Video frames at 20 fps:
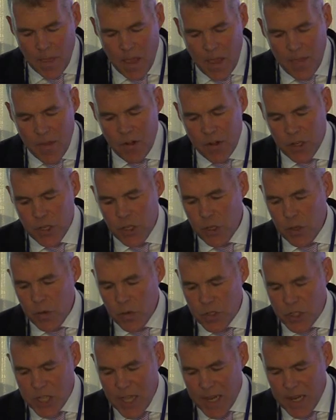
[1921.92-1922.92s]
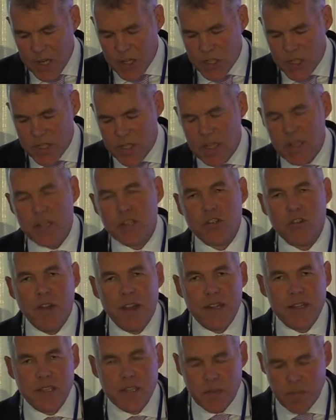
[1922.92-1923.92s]
and there are new challenges and
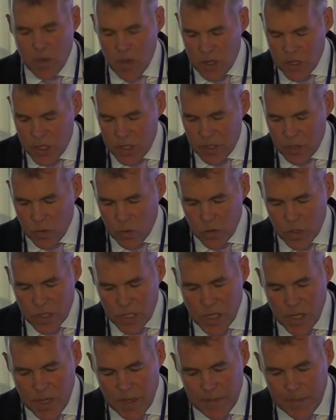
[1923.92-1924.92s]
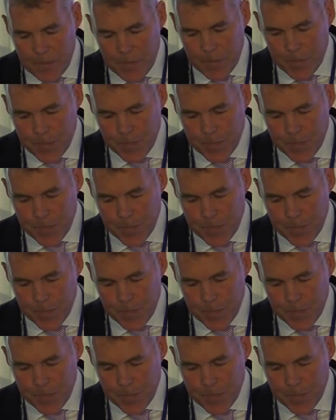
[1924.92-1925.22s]
trends emerging all the time.